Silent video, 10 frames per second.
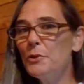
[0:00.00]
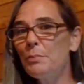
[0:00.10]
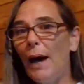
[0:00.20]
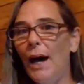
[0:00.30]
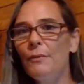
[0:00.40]

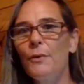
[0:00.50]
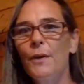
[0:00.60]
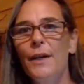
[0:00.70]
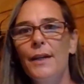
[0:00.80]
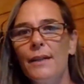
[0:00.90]
spot
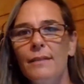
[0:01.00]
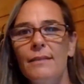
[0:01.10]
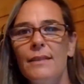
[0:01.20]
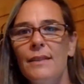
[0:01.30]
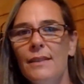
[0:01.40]
for you.
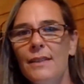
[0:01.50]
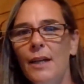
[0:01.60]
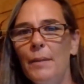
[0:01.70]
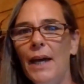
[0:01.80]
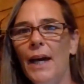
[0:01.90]

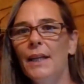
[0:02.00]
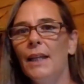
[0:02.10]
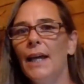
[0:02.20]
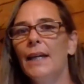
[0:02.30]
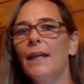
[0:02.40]
Tell me how you
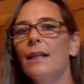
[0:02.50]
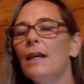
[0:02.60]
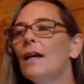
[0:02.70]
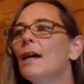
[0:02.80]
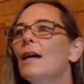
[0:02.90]
like it.
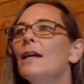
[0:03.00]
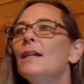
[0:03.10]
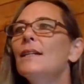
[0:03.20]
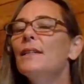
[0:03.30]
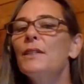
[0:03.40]

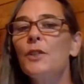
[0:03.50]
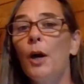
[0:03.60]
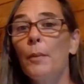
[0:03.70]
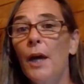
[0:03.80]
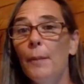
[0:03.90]
So
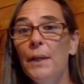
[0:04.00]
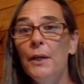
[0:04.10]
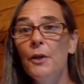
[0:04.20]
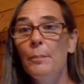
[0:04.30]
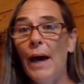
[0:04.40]
I'm coming to
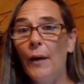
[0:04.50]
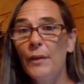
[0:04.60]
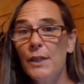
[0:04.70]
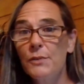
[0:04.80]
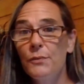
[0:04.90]
you about
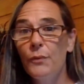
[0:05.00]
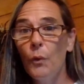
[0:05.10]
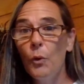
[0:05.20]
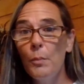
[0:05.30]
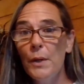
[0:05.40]
this
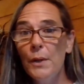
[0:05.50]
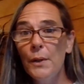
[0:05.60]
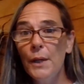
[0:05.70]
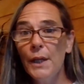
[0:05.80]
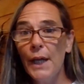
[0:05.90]
full
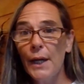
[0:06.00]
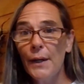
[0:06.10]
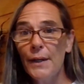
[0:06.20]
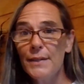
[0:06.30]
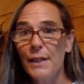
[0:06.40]
moon in
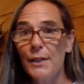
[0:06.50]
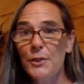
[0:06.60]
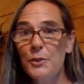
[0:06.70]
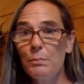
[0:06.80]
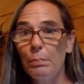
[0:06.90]
Aries,
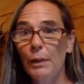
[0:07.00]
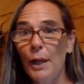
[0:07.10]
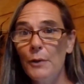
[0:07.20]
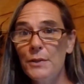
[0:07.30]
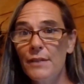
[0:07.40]

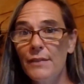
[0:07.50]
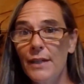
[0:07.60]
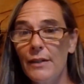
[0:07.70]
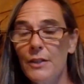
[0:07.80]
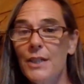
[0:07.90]
explosive
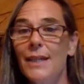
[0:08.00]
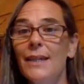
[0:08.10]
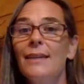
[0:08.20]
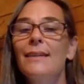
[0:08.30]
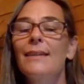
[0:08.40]

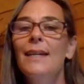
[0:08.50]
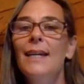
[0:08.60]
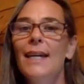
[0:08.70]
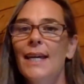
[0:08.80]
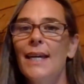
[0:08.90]
energy.
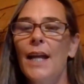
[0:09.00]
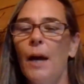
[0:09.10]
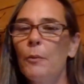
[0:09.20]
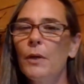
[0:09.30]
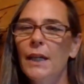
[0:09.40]
And
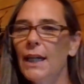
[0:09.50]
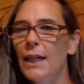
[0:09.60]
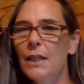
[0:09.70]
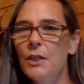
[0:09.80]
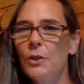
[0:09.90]
I'm going to get
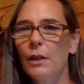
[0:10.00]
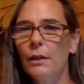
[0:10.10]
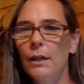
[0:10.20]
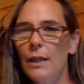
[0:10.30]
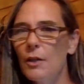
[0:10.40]
into a
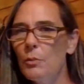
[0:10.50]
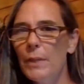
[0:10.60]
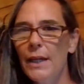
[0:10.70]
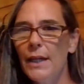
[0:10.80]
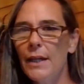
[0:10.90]
little
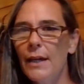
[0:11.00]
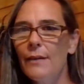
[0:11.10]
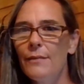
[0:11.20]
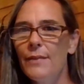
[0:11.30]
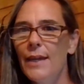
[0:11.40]
bit
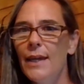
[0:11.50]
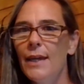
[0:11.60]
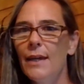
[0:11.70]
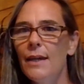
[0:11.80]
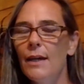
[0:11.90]
of
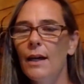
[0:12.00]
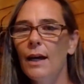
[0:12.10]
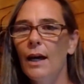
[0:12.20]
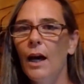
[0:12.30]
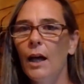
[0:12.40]
the
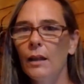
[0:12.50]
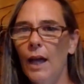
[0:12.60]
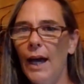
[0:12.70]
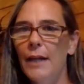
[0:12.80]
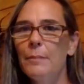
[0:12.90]

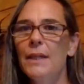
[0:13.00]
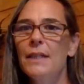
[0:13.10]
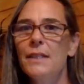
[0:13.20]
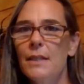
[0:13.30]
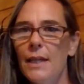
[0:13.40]

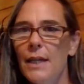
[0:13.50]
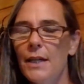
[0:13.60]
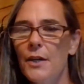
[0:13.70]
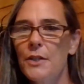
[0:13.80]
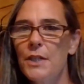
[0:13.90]
alignments and the
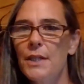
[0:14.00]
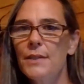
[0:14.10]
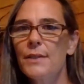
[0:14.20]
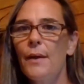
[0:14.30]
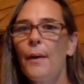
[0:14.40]

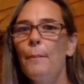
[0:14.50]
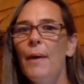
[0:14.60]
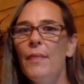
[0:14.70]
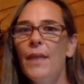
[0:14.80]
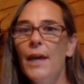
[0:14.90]
energies.
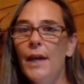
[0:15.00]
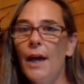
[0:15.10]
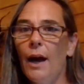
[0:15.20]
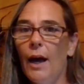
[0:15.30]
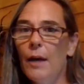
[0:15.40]
But then
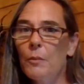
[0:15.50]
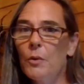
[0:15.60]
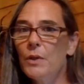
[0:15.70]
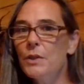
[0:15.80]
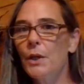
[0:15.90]
I am
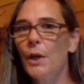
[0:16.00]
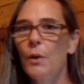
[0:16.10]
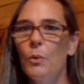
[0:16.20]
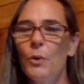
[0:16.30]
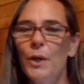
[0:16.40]
going to
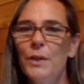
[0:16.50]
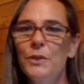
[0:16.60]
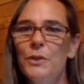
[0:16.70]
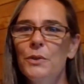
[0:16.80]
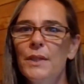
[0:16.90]
go on
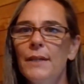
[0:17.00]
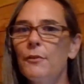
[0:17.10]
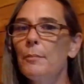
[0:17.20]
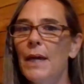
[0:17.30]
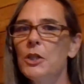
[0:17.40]
to the
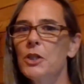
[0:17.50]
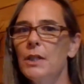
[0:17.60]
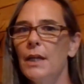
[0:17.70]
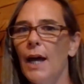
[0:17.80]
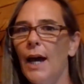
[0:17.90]
information
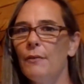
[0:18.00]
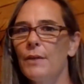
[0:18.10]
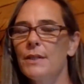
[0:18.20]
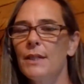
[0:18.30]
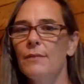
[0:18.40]
that I've
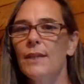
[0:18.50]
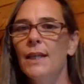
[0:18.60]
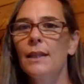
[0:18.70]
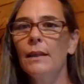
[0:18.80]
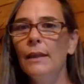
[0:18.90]
received
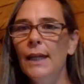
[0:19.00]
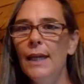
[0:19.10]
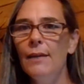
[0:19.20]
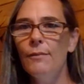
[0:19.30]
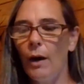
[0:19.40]
and
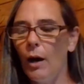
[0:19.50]
leave